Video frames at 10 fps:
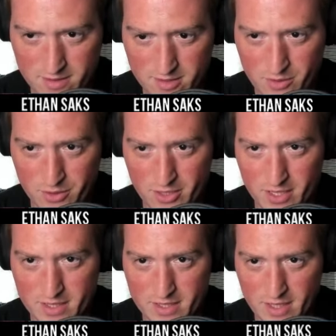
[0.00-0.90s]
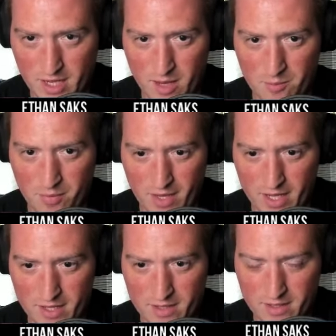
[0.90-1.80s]
Oh, they're going to top
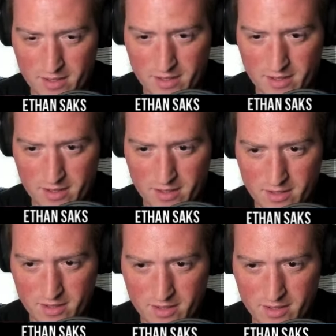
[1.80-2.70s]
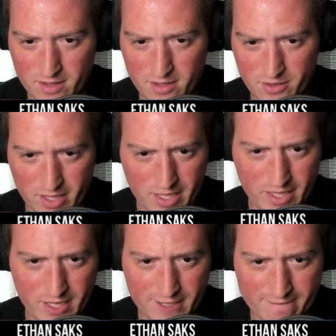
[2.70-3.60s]
that.
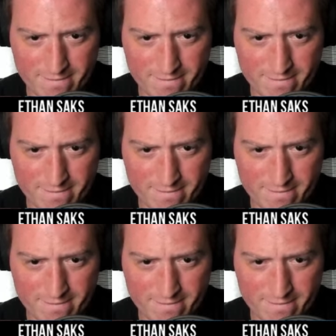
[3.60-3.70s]
Okay.